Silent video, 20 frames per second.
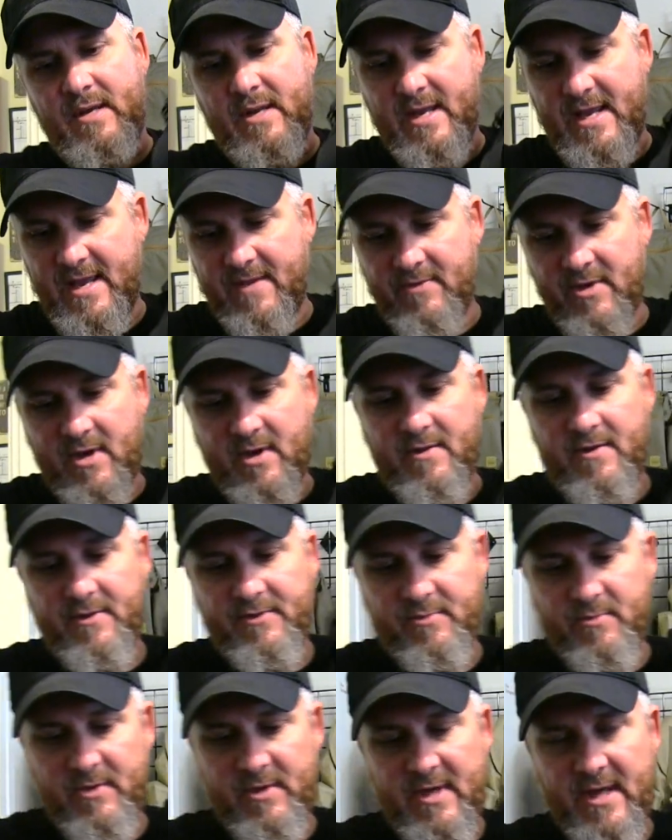And I have got on
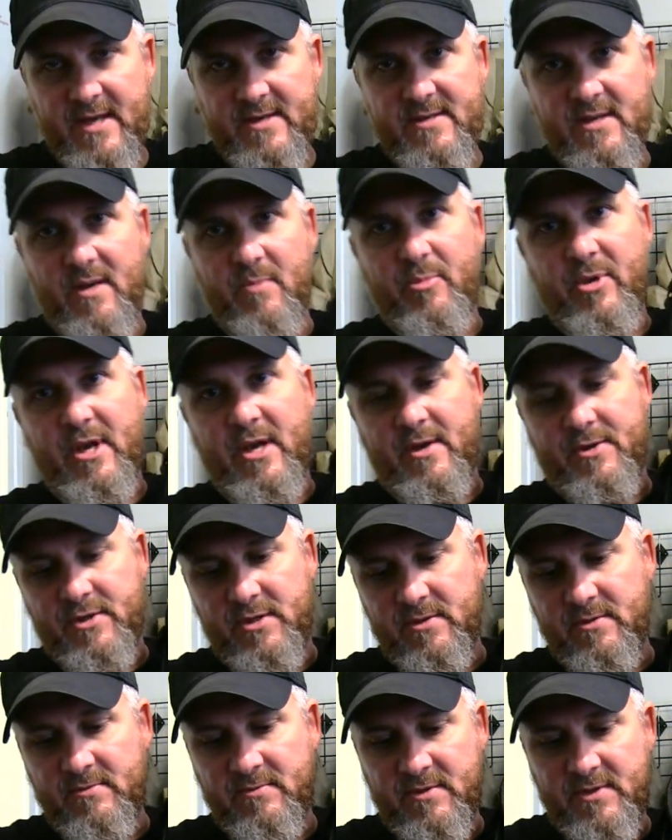this one a dump
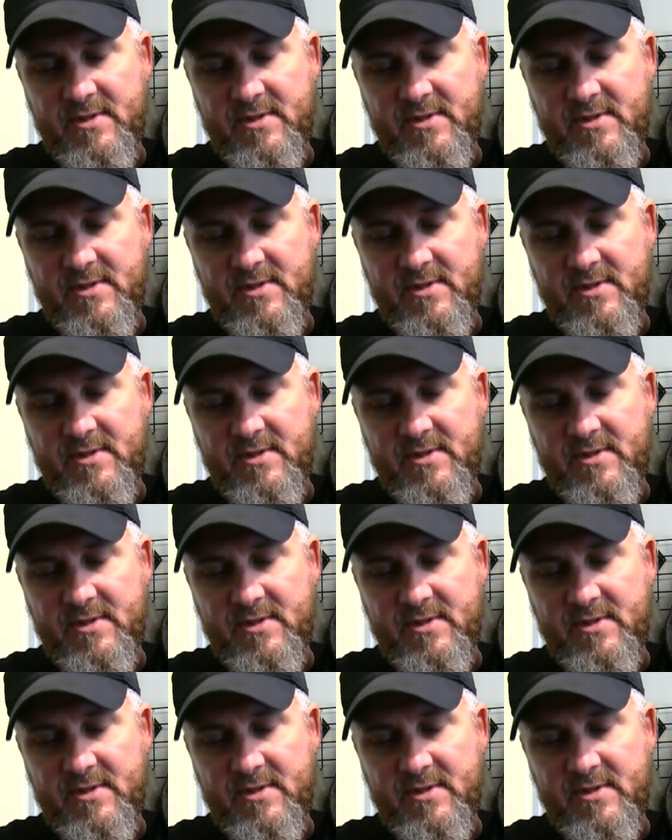pouch.